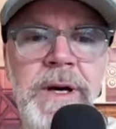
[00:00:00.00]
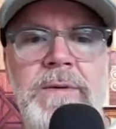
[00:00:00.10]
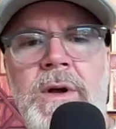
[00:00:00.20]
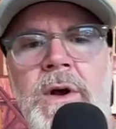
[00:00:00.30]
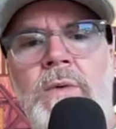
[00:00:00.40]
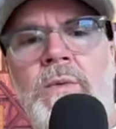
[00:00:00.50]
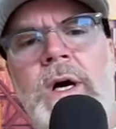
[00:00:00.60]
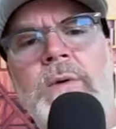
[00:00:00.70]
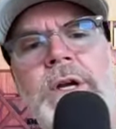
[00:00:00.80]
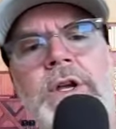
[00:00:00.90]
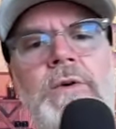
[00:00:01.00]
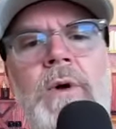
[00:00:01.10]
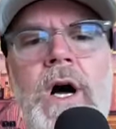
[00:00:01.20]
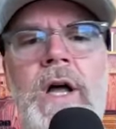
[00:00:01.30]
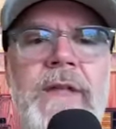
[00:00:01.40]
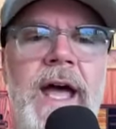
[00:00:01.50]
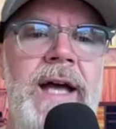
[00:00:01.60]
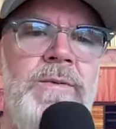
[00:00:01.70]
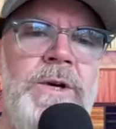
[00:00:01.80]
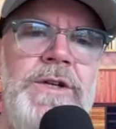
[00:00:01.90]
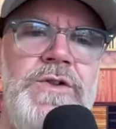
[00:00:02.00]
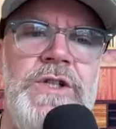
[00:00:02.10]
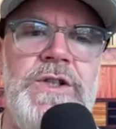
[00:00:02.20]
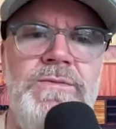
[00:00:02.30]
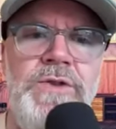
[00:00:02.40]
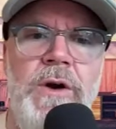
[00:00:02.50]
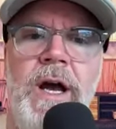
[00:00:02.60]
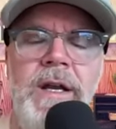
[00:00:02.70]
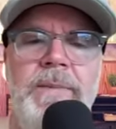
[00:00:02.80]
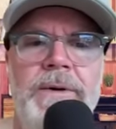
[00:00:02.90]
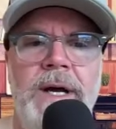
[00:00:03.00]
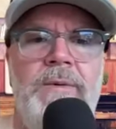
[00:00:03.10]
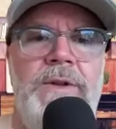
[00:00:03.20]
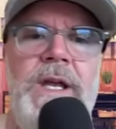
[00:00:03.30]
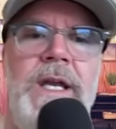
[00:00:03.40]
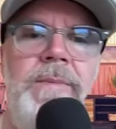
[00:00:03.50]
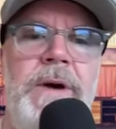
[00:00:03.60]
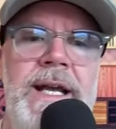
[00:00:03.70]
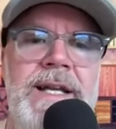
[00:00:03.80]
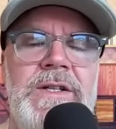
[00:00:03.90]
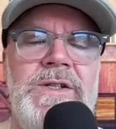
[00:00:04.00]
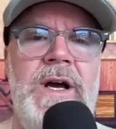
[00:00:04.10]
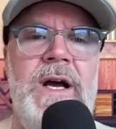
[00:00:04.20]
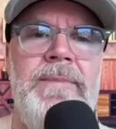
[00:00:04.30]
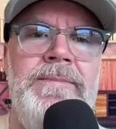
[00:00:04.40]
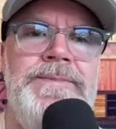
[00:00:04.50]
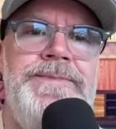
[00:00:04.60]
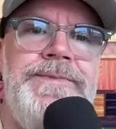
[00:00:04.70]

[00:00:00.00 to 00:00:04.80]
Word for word: but where were you on that? Were you just trying to play with anybody at the time?